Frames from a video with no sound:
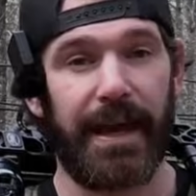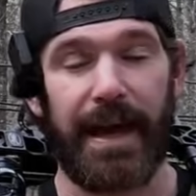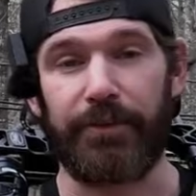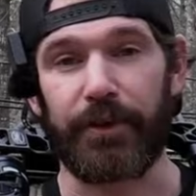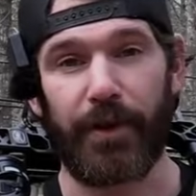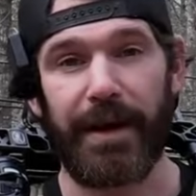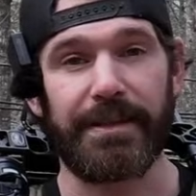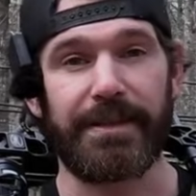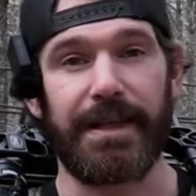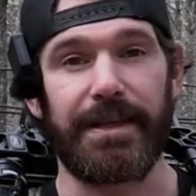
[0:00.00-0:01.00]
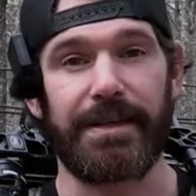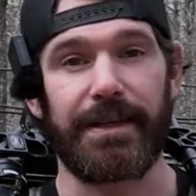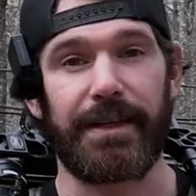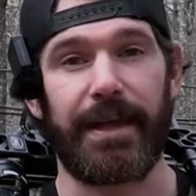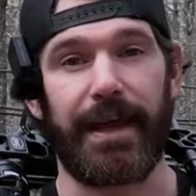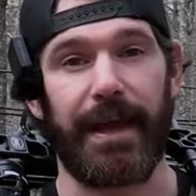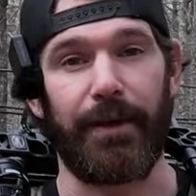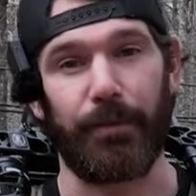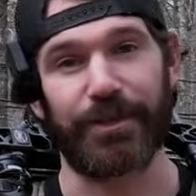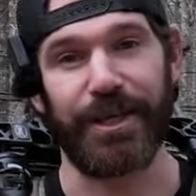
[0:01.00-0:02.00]
have a great season,
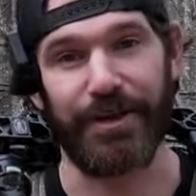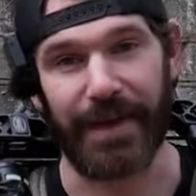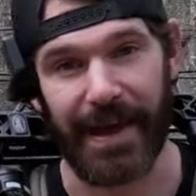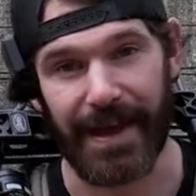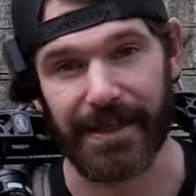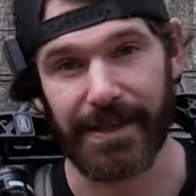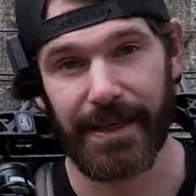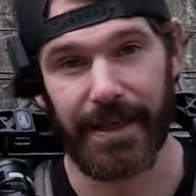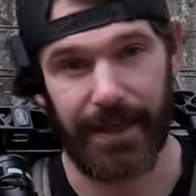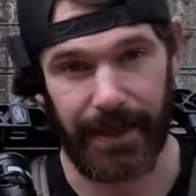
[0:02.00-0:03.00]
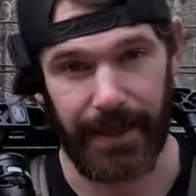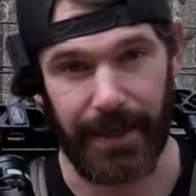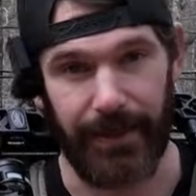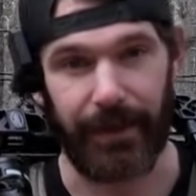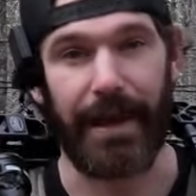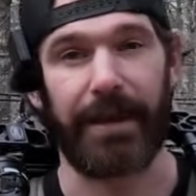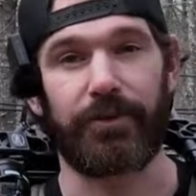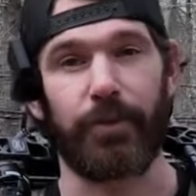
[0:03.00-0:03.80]
and we'll see you guys in the next